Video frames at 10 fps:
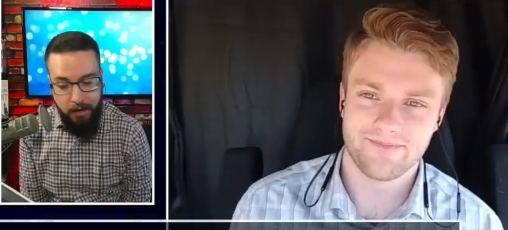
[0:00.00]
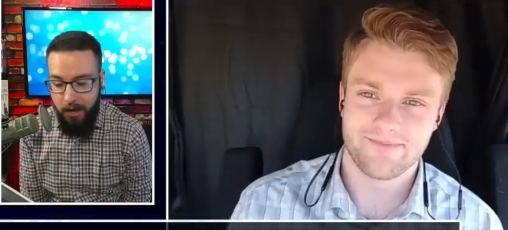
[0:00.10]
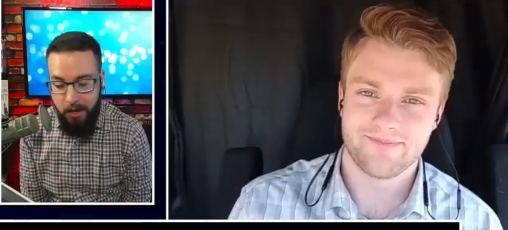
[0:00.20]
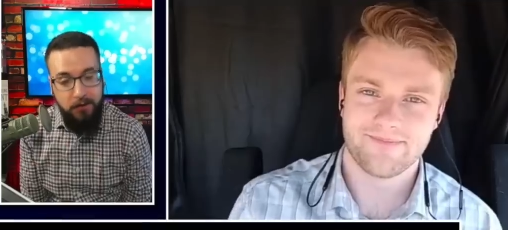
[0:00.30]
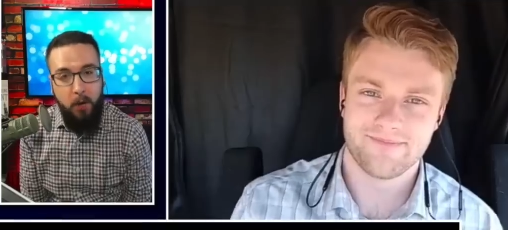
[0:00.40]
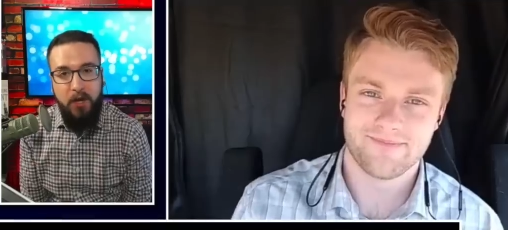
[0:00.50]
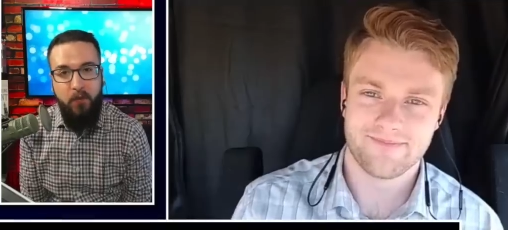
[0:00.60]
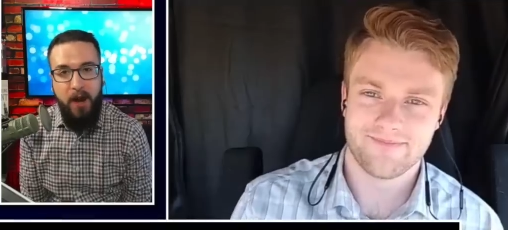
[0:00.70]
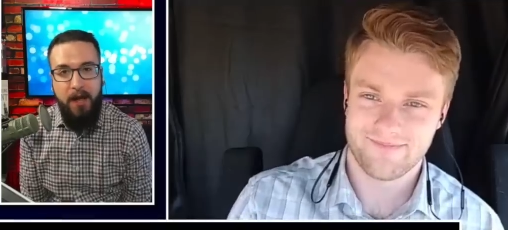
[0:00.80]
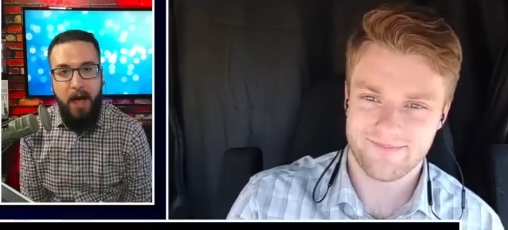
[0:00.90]
Speaker 1: it's going
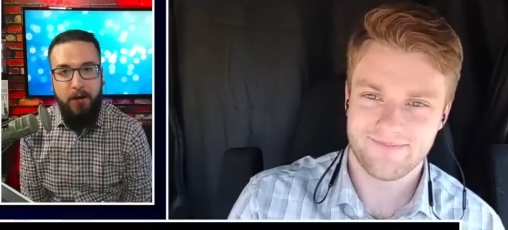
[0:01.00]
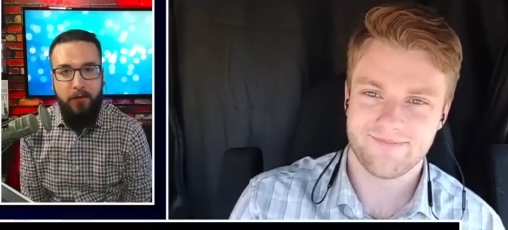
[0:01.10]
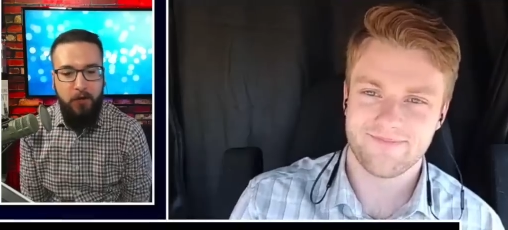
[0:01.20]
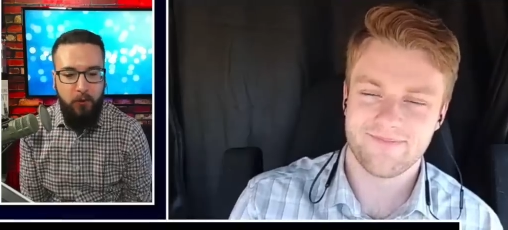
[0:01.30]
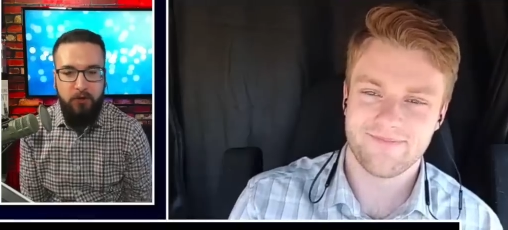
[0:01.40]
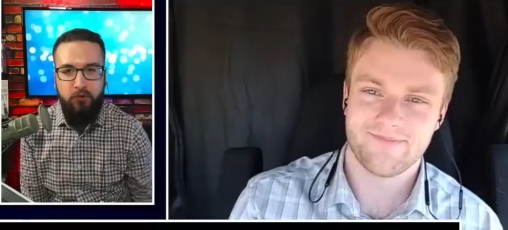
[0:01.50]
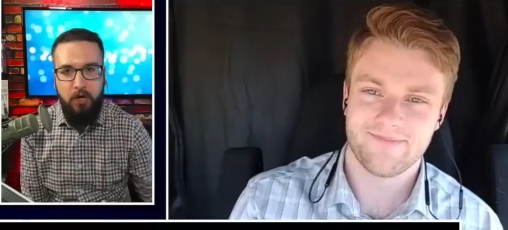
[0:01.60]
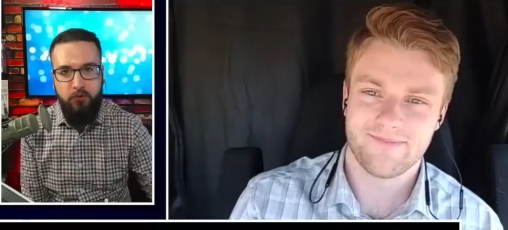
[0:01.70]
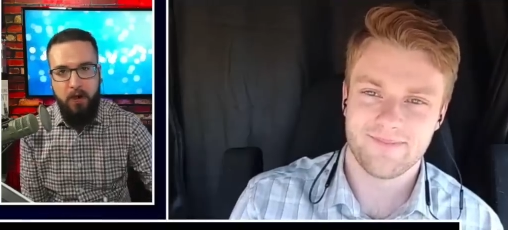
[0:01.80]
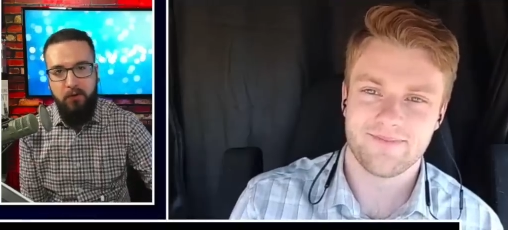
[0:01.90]
great. I know that you're a truck
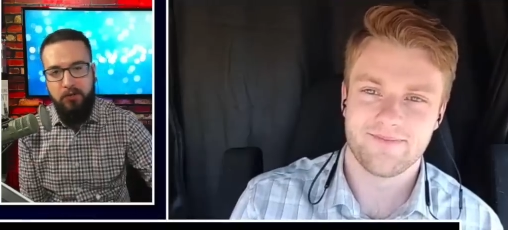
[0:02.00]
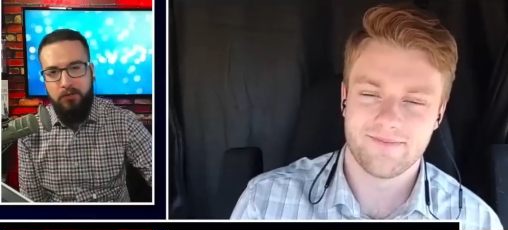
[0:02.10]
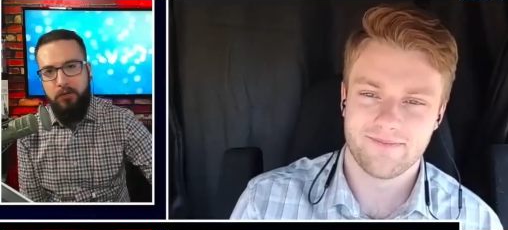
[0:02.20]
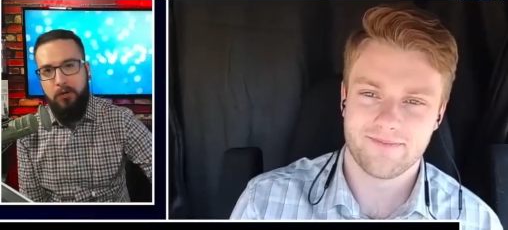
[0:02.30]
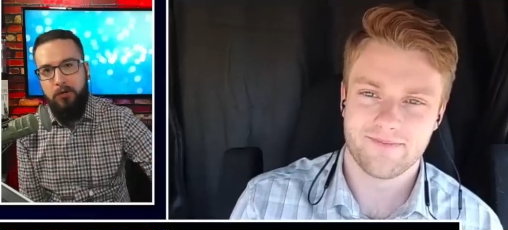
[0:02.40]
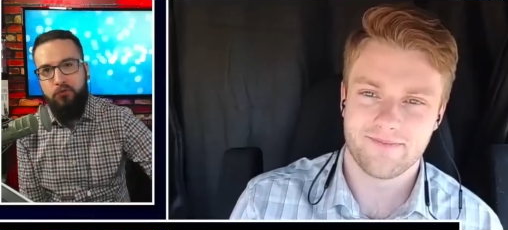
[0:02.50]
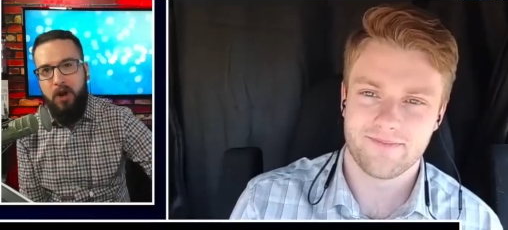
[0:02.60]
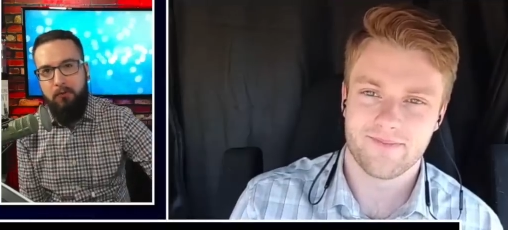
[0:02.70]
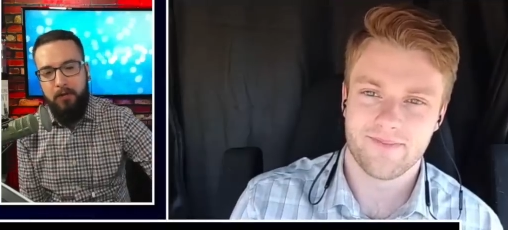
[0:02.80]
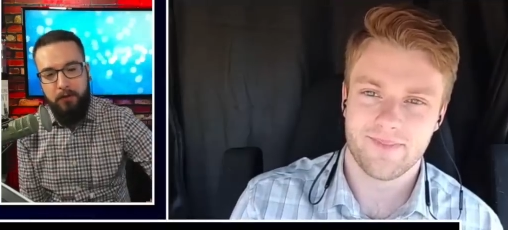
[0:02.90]
driver, so you're
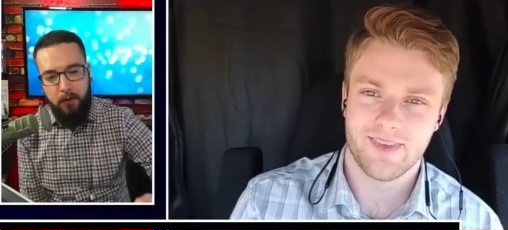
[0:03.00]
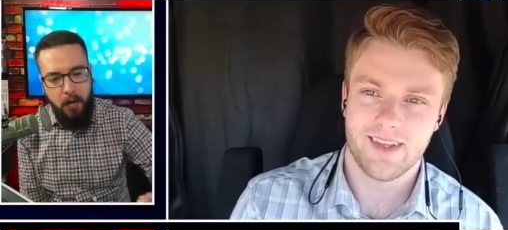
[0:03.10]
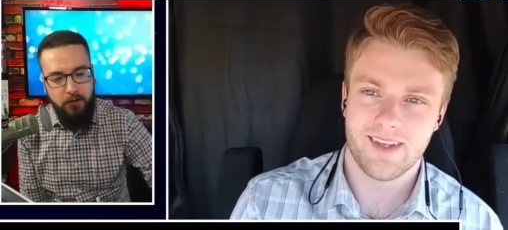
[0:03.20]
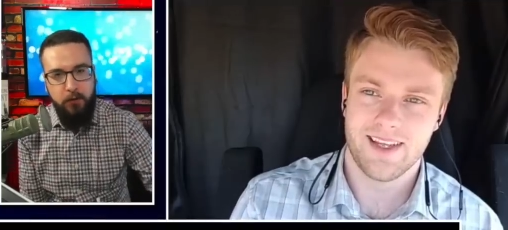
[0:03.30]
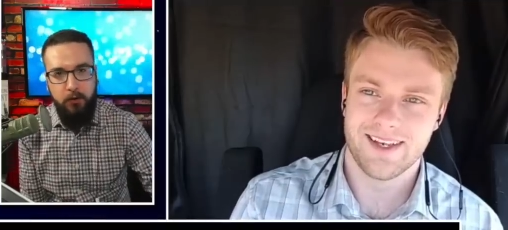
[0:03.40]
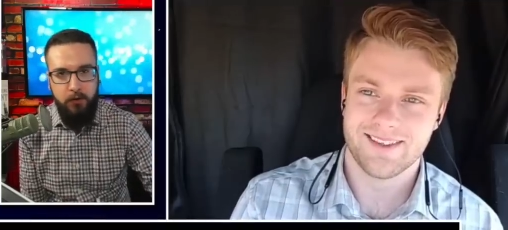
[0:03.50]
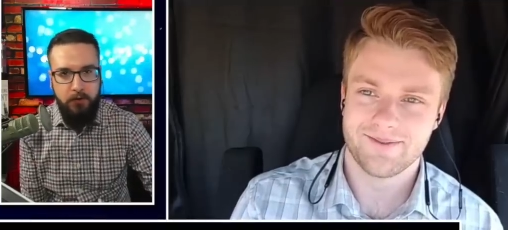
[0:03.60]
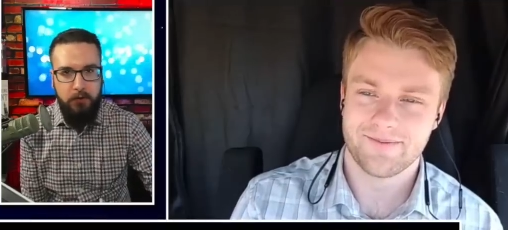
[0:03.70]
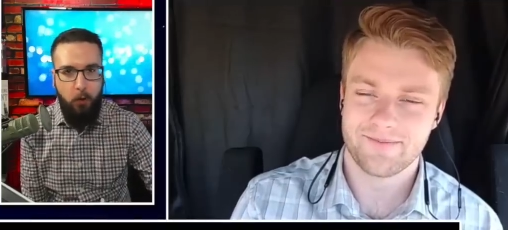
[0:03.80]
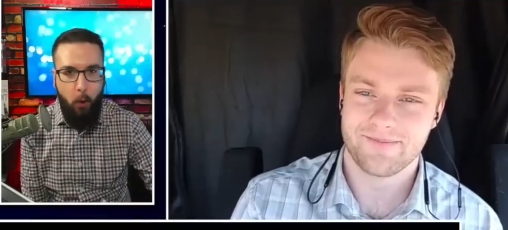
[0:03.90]
traveling the country. Yeah. You're just an